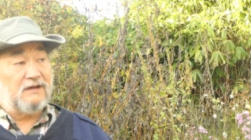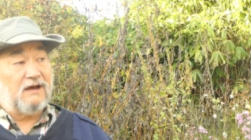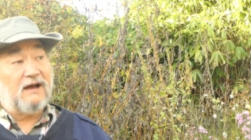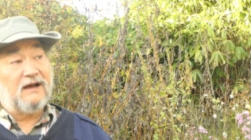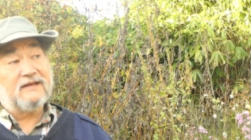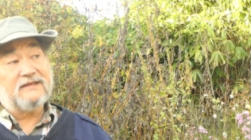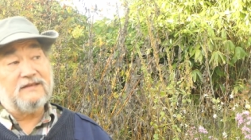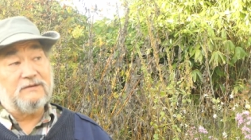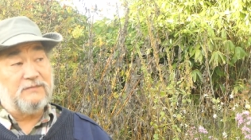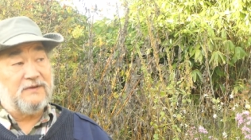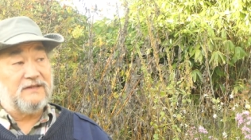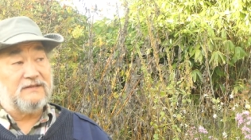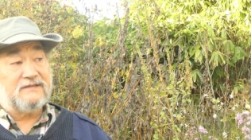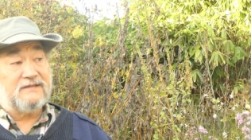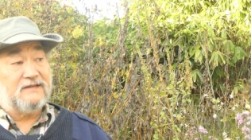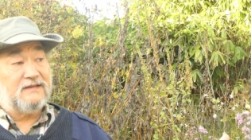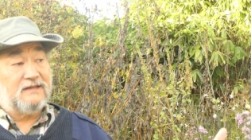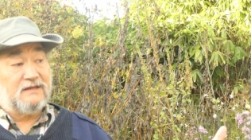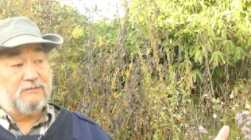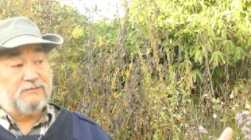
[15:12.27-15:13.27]

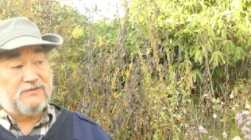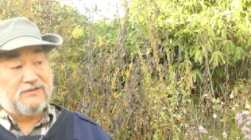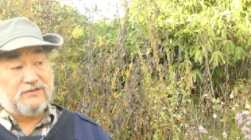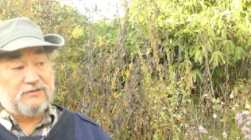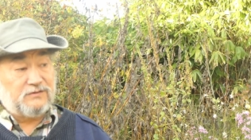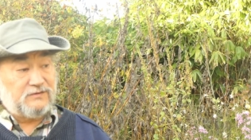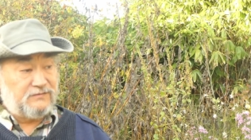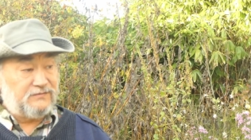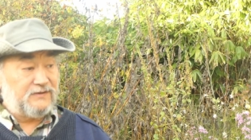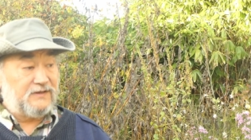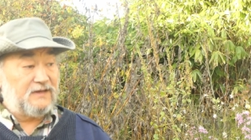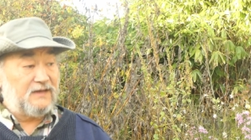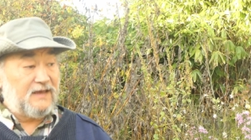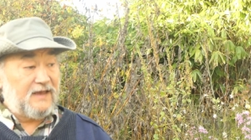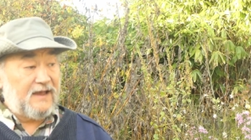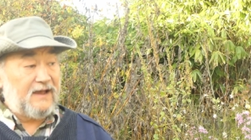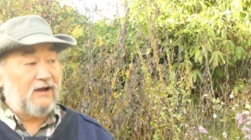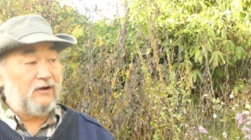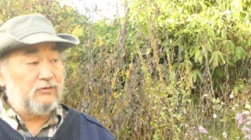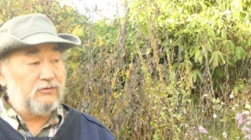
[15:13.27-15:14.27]
documenting and observing
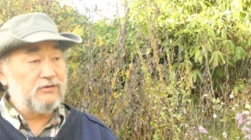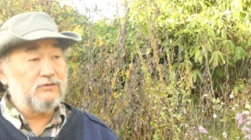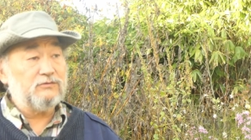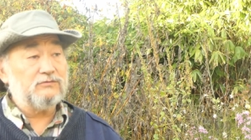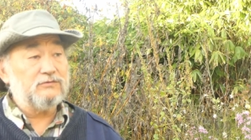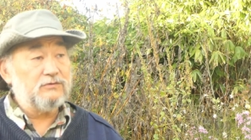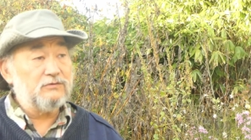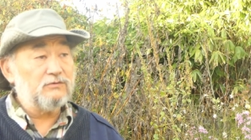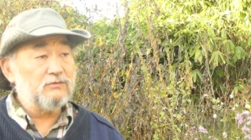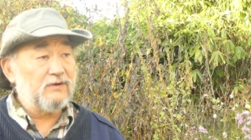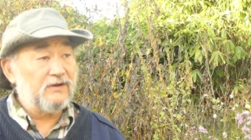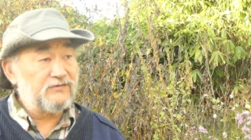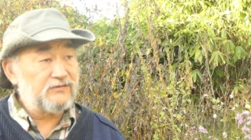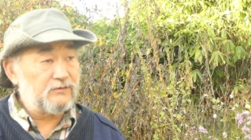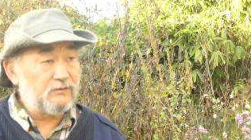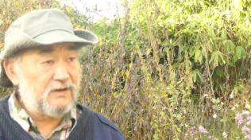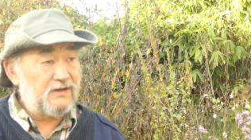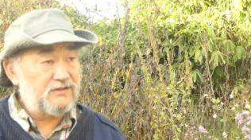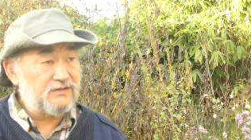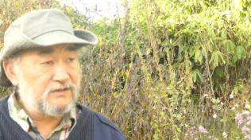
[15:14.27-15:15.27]
how you do
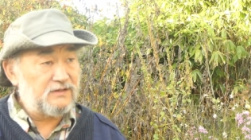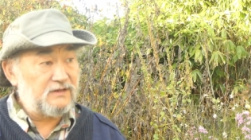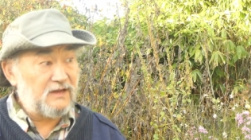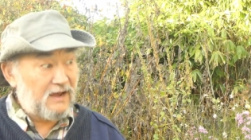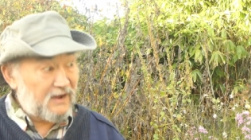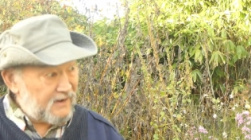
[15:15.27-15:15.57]
restoration,